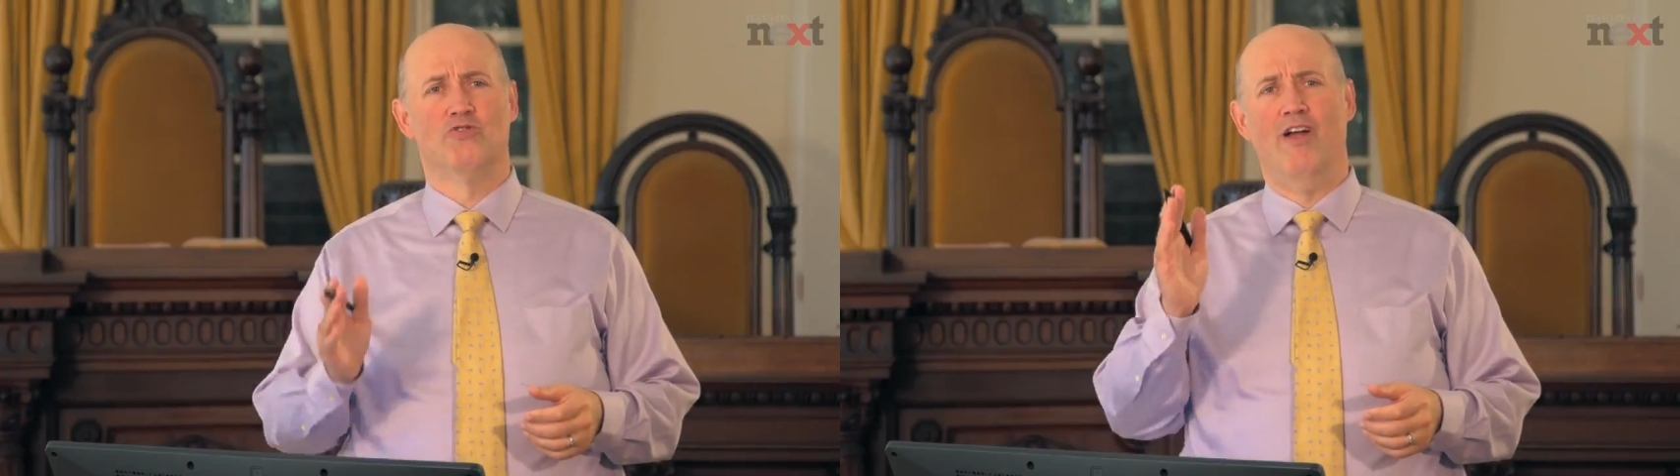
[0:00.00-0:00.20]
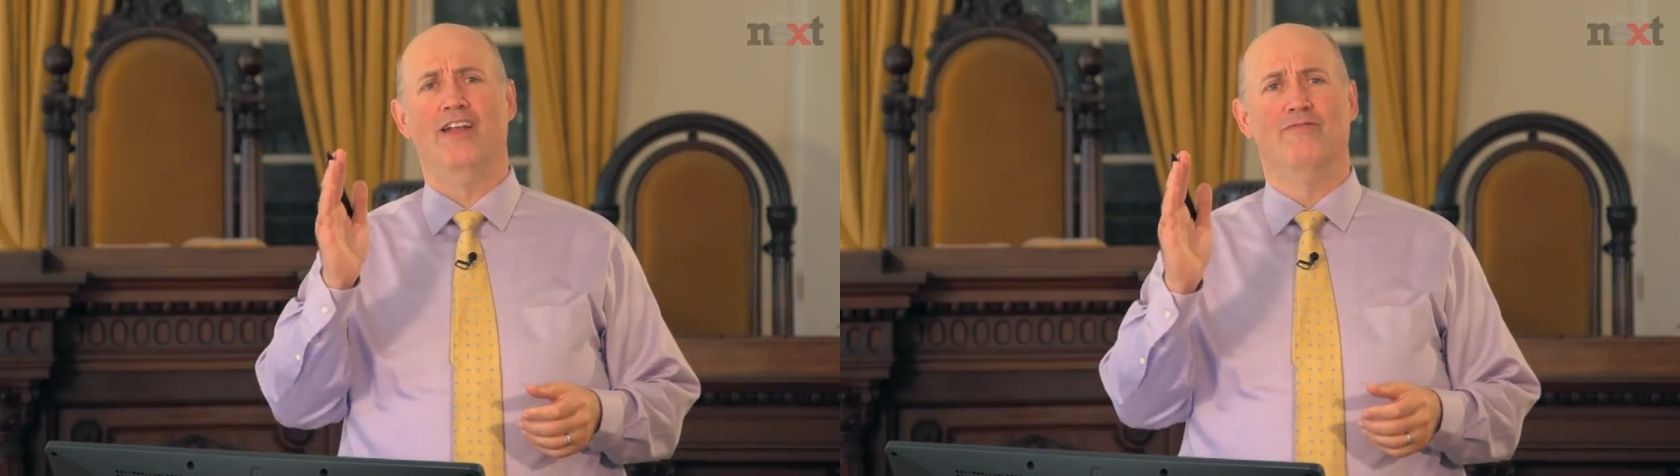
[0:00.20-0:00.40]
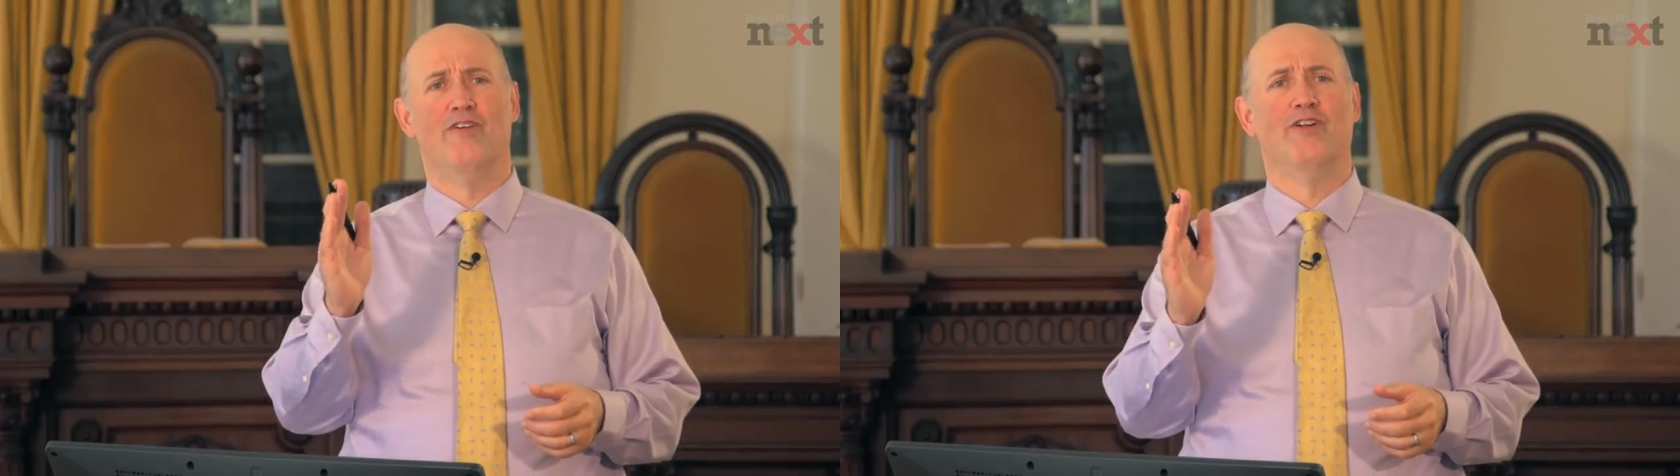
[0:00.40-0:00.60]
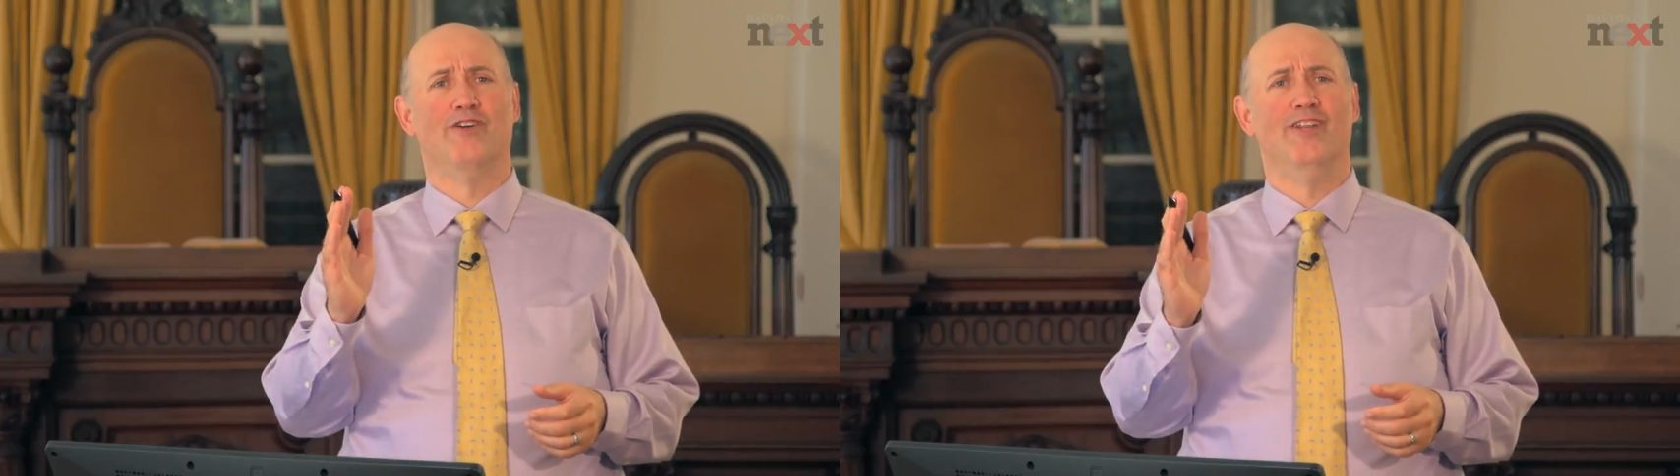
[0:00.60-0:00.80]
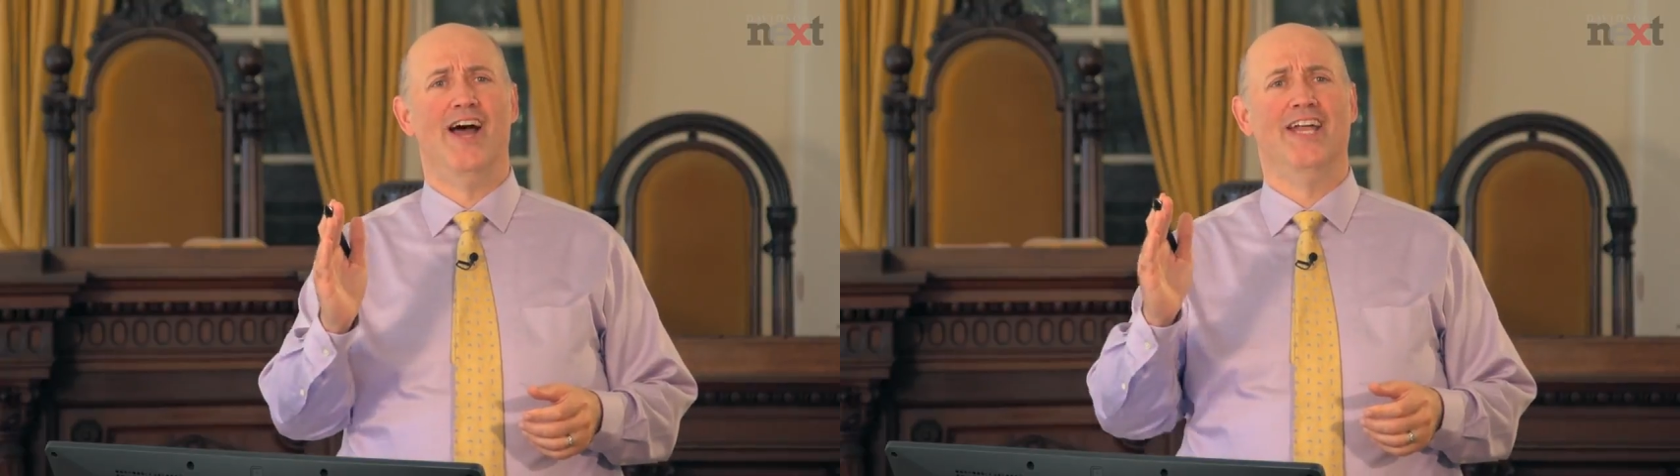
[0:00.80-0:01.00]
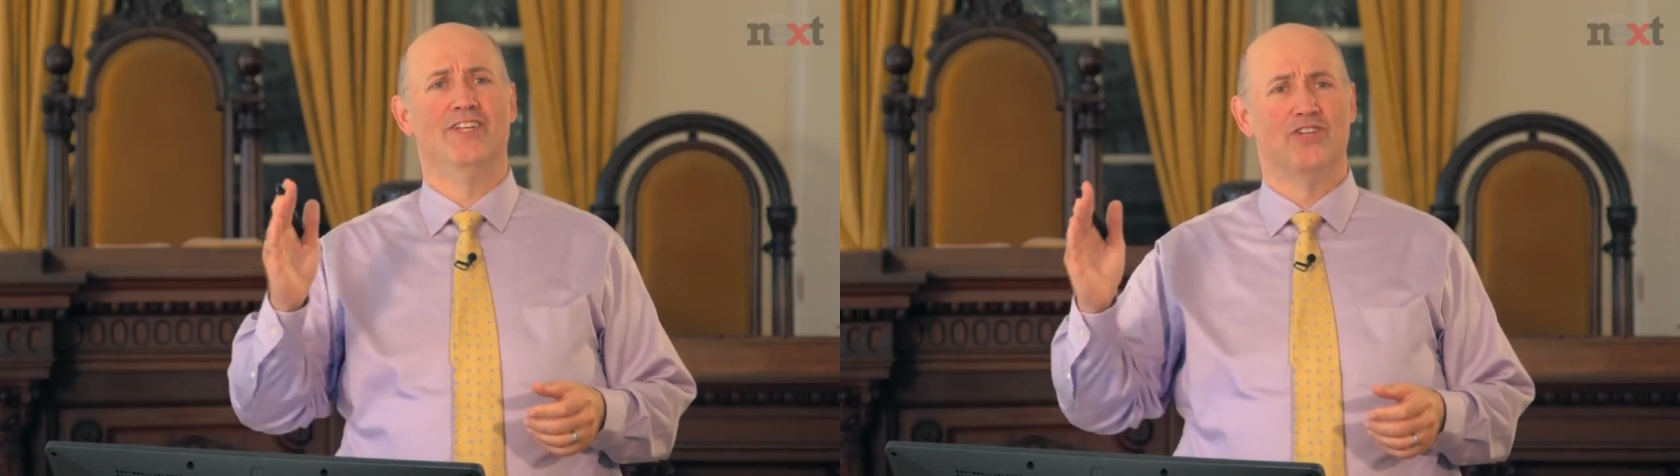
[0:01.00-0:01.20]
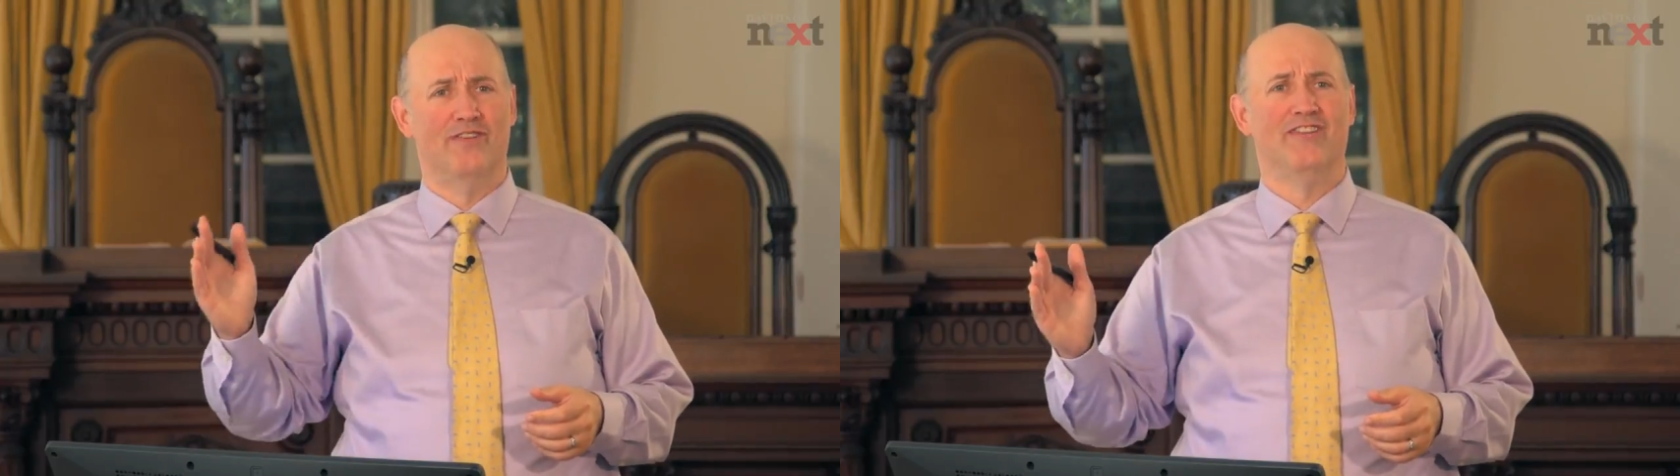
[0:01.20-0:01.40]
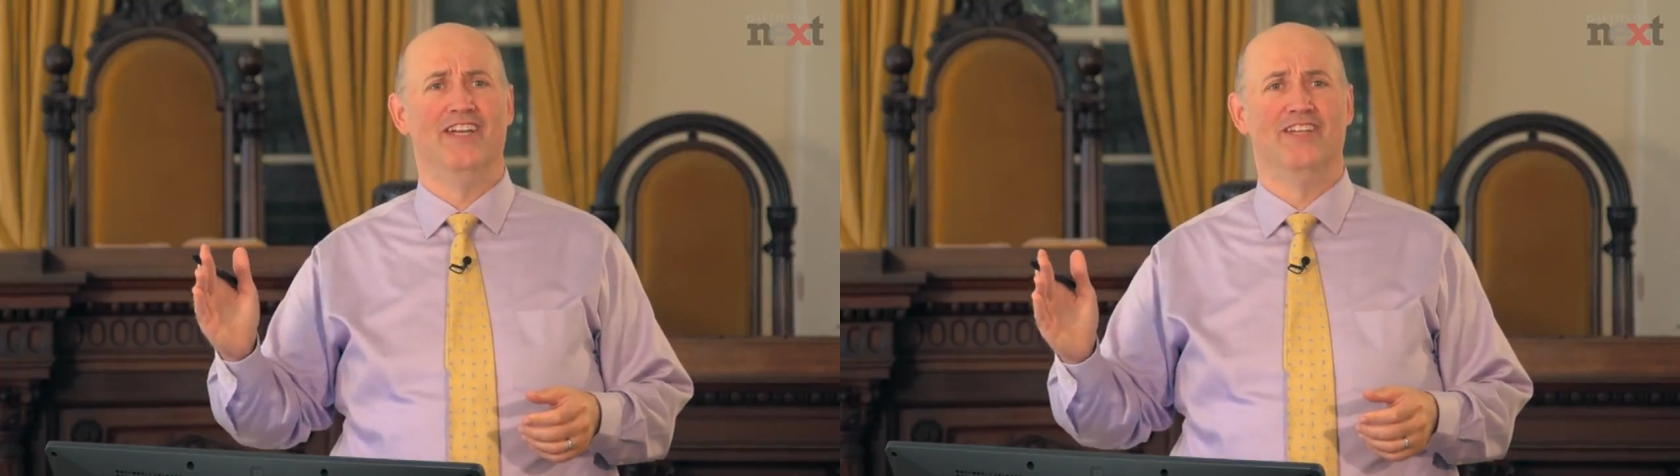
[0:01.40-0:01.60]
drawing a vertical line and
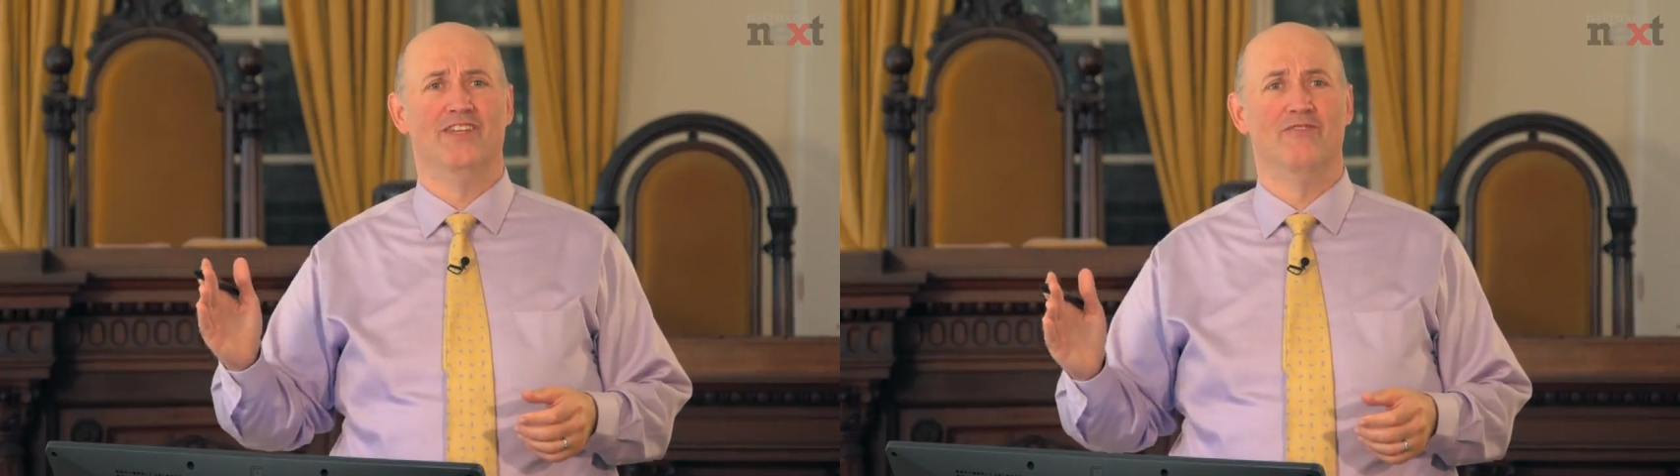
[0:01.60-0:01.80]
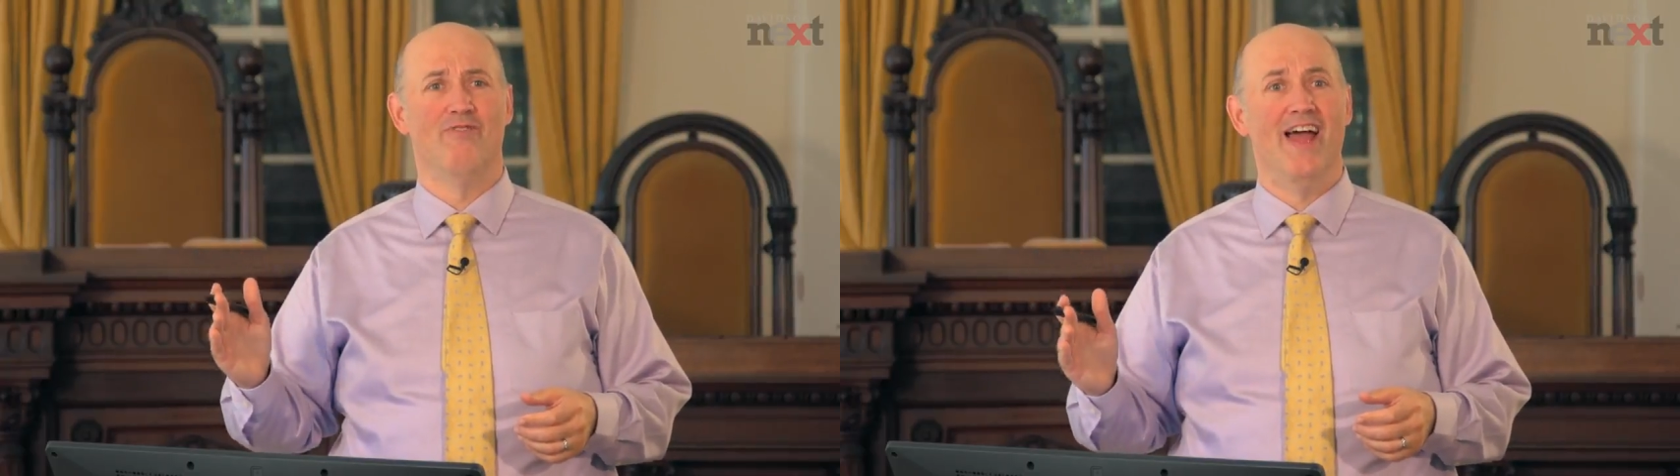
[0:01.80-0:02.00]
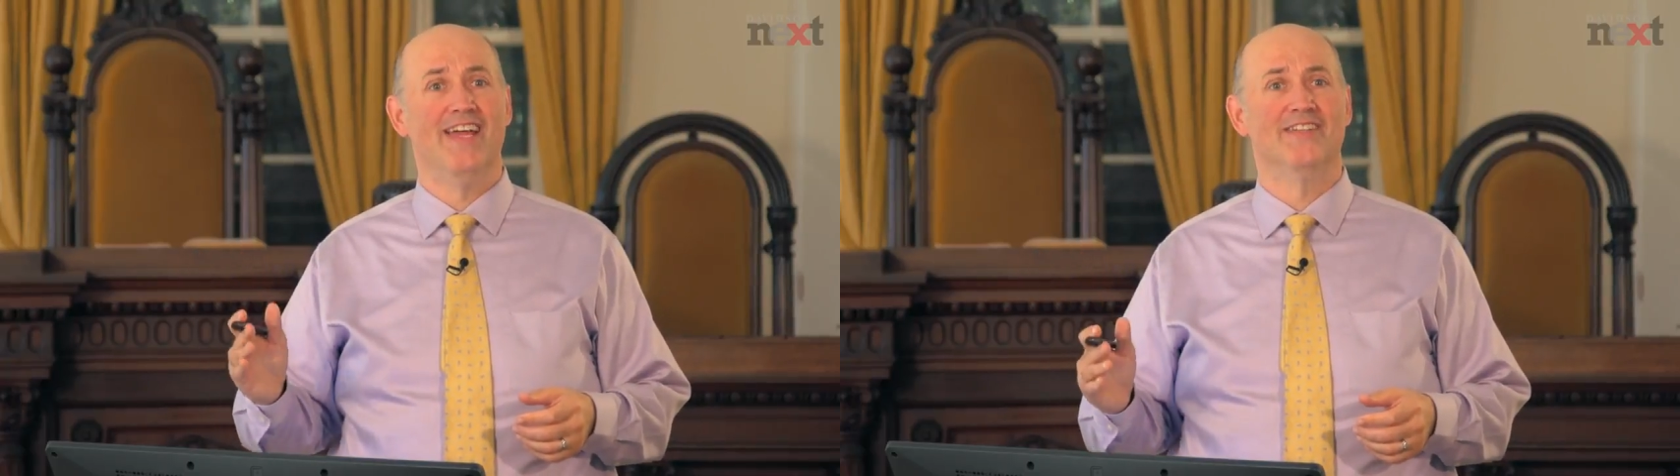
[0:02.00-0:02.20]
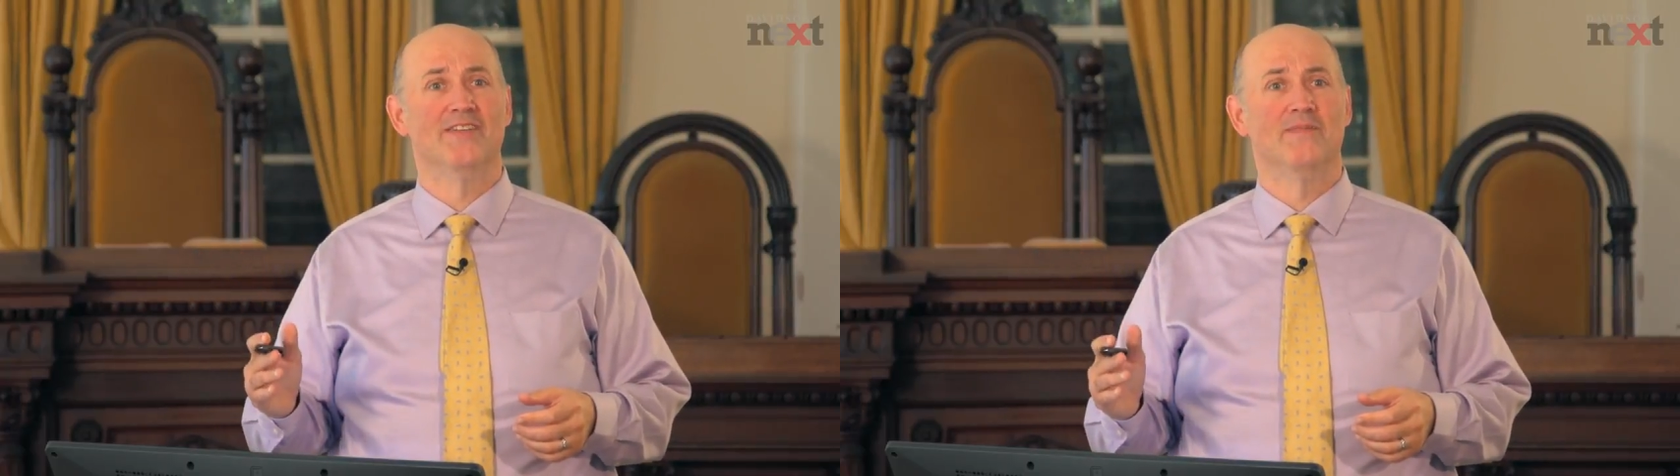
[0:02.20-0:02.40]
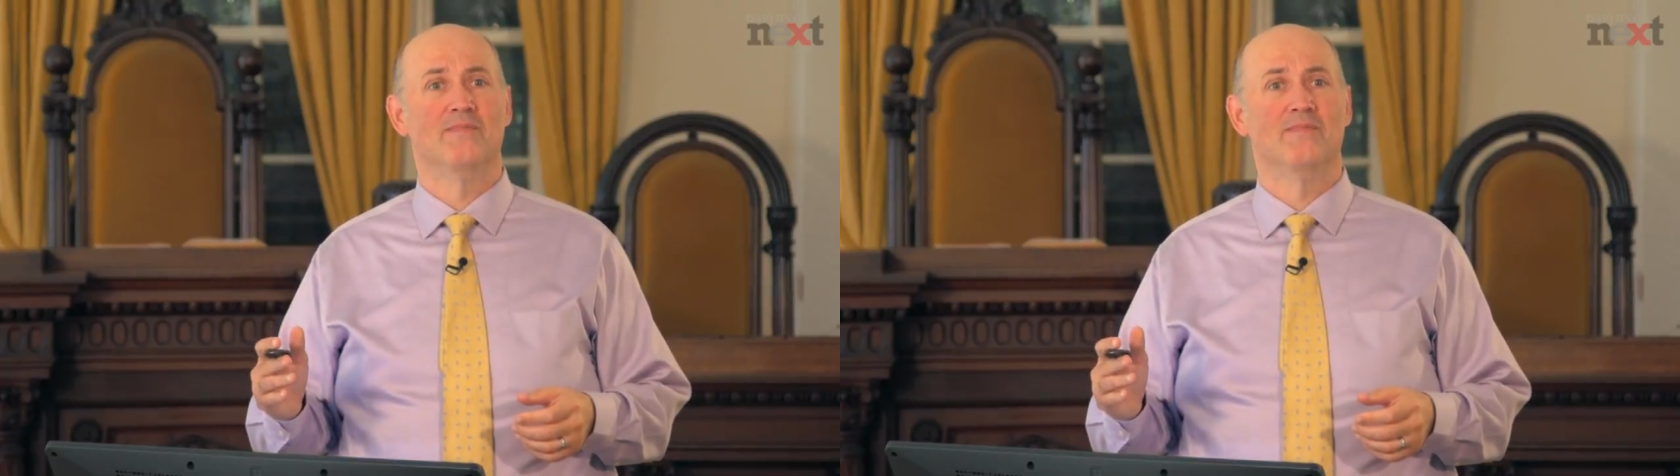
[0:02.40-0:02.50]
shifting it to the right,